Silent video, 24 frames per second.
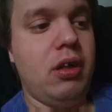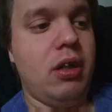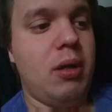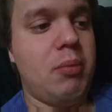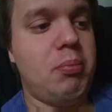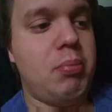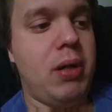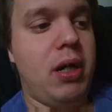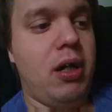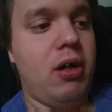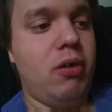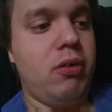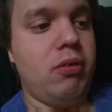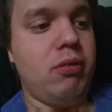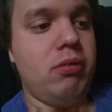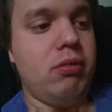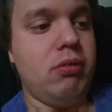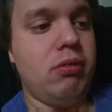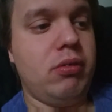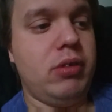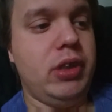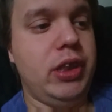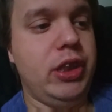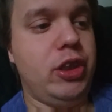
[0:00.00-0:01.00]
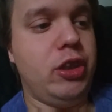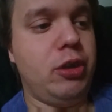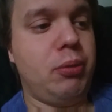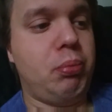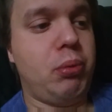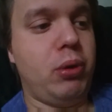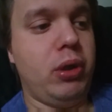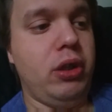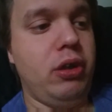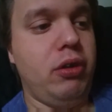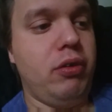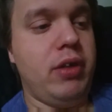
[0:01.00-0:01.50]
about teachers
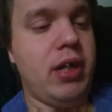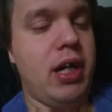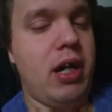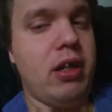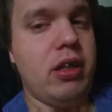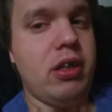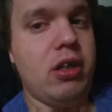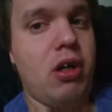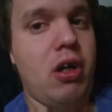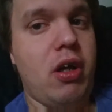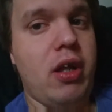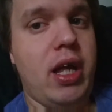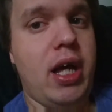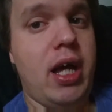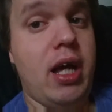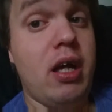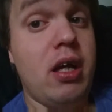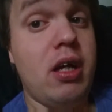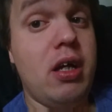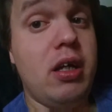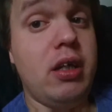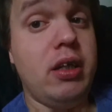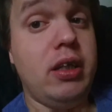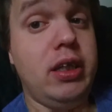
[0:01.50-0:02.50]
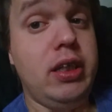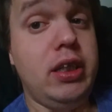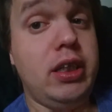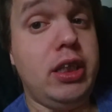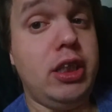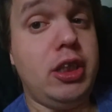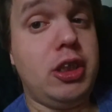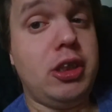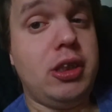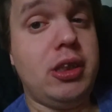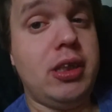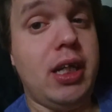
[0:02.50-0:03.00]
putting you down and all that, these
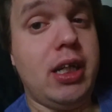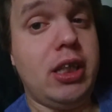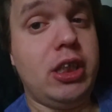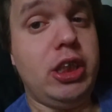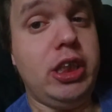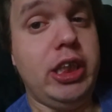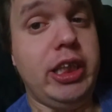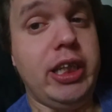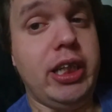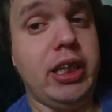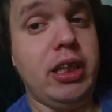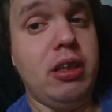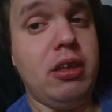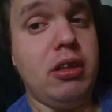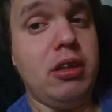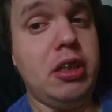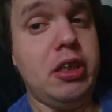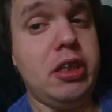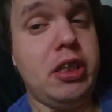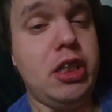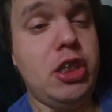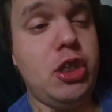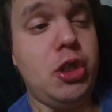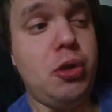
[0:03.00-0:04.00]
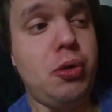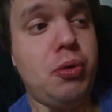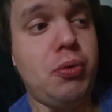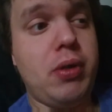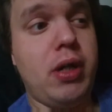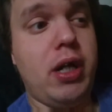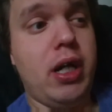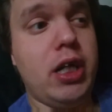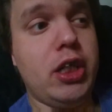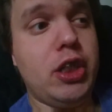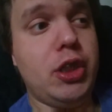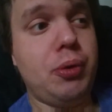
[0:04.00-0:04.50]
teachers actually didn't. These teachers
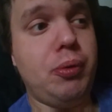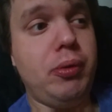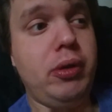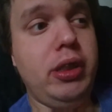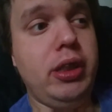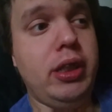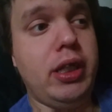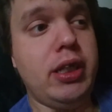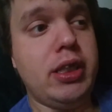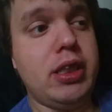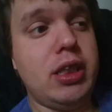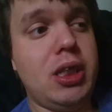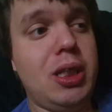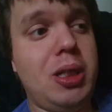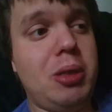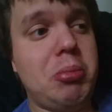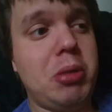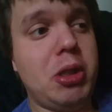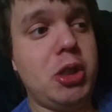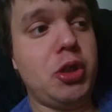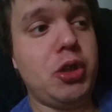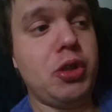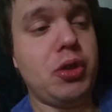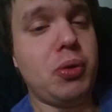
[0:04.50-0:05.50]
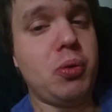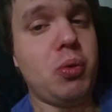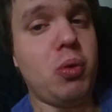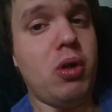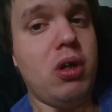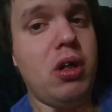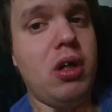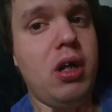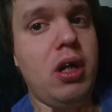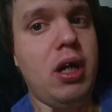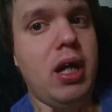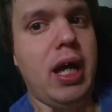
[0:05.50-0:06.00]
were actually really nice in elementary
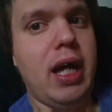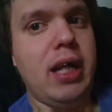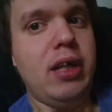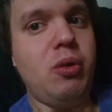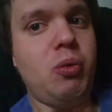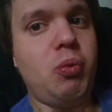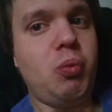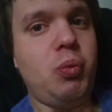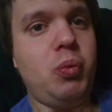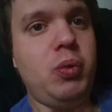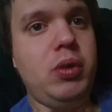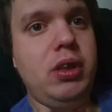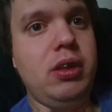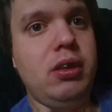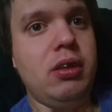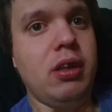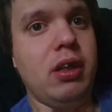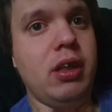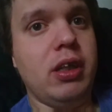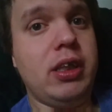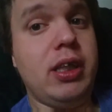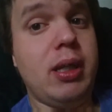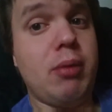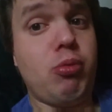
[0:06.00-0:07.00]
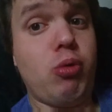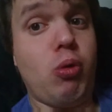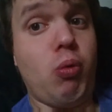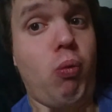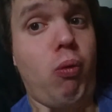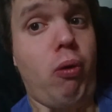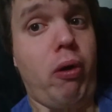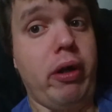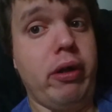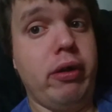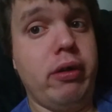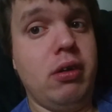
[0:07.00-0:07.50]
school. I didn't really, except for
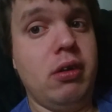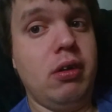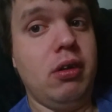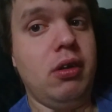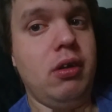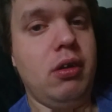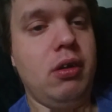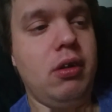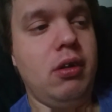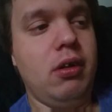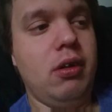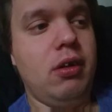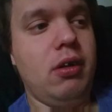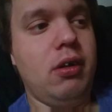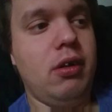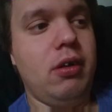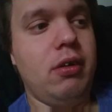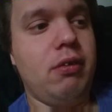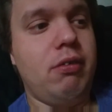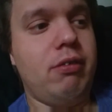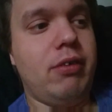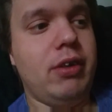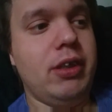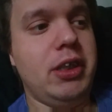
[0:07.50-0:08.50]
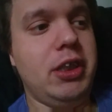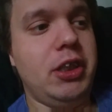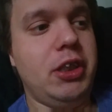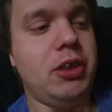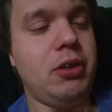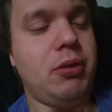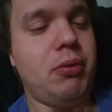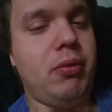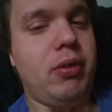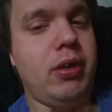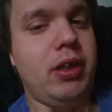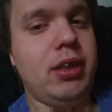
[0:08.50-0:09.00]
one. One
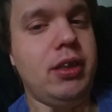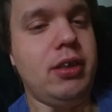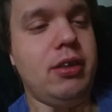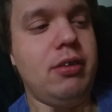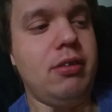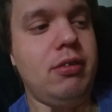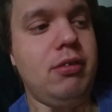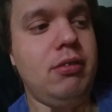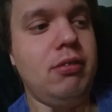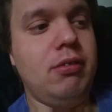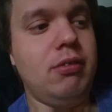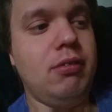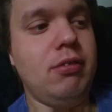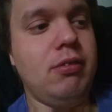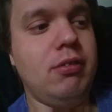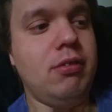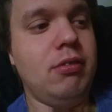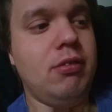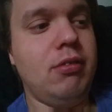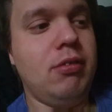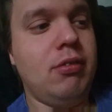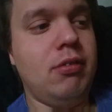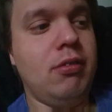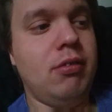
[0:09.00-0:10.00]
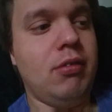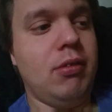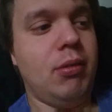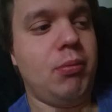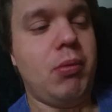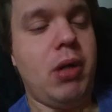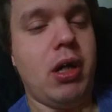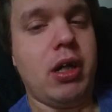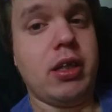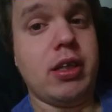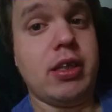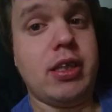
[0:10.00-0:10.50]
teacher was,
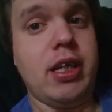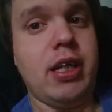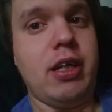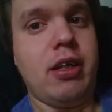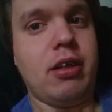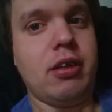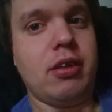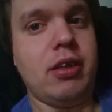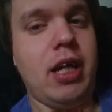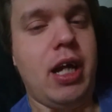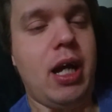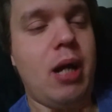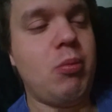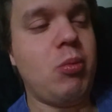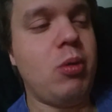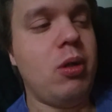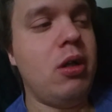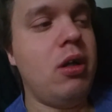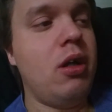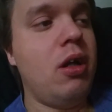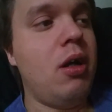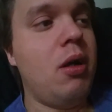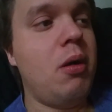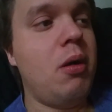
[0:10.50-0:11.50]
I'm not gonna say it on camera,